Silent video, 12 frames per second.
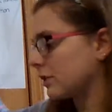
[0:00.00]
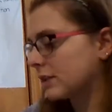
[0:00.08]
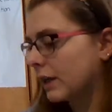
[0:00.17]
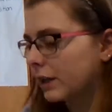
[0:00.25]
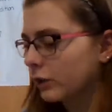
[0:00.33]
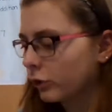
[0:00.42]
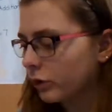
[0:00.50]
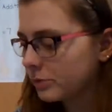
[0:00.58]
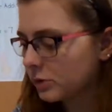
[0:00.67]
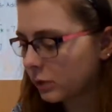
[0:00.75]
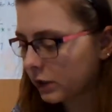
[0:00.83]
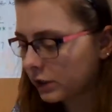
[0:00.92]
our second group.
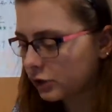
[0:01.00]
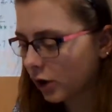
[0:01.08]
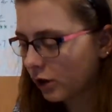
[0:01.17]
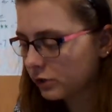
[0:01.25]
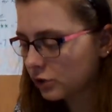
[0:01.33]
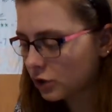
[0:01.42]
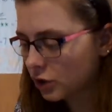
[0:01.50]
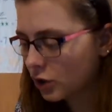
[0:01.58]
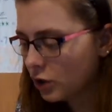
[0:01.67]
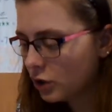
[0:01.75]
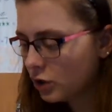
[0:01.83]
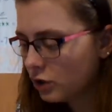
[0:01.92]
So we're going to draw
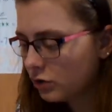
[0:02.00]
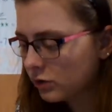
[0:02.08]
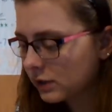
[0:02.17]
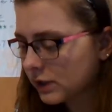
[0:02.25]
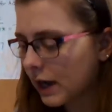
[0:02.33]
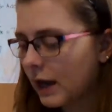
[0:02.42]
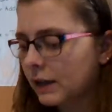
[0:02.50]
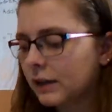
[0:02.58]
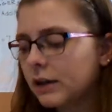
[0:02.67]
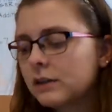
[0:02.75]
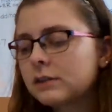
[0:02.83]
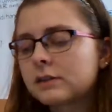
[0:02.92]
2
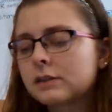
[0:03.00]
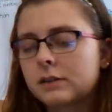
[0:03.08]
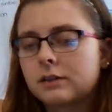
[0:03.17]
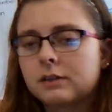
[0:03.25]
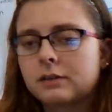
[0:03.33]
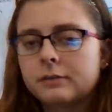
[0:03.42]
tallies.